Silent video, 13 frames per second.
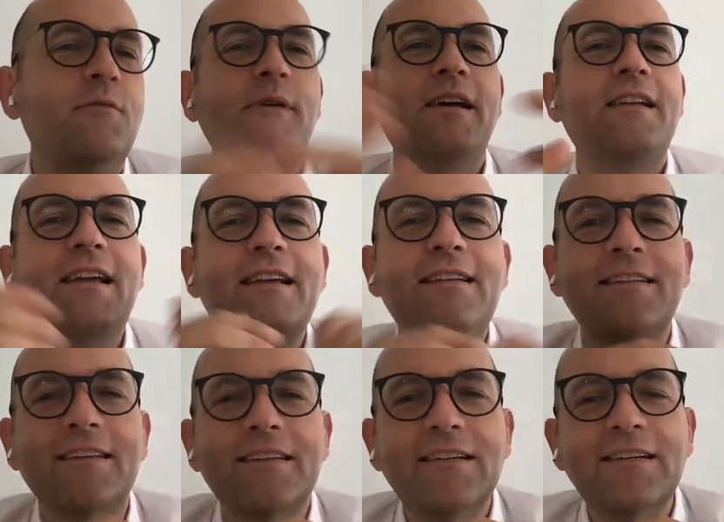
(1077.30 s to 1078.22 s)
where
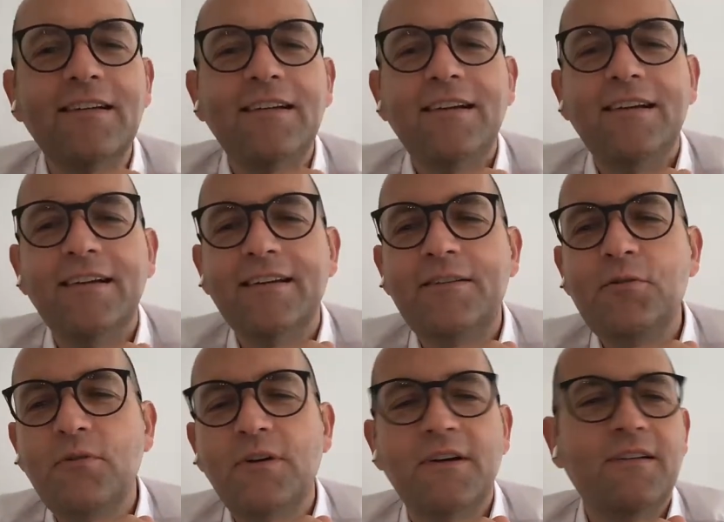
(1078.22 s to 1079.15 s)
later, uh,
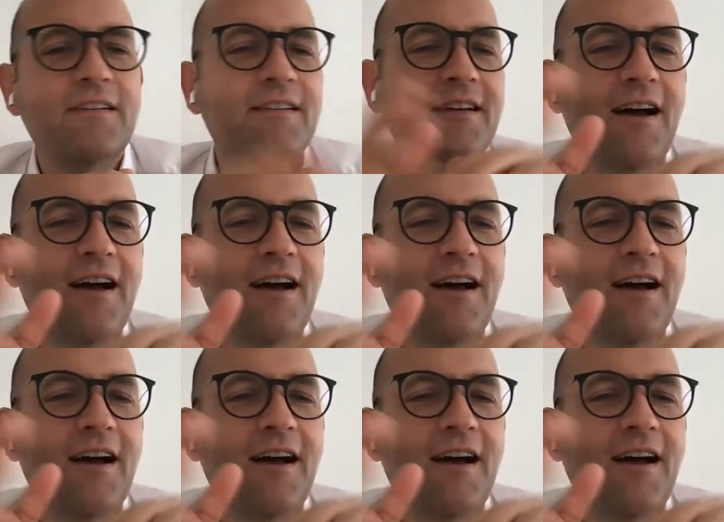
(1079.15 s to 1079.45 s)
to, uh,